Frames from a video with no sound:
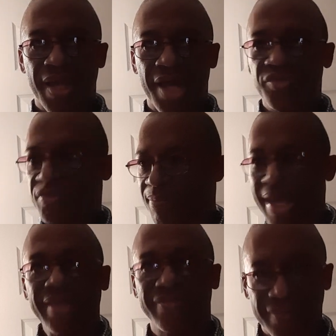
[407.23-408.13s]
I used to
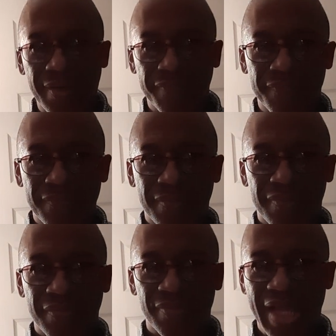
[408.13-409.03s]
make stuff
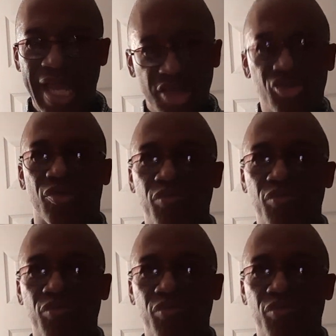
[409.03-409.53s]
extra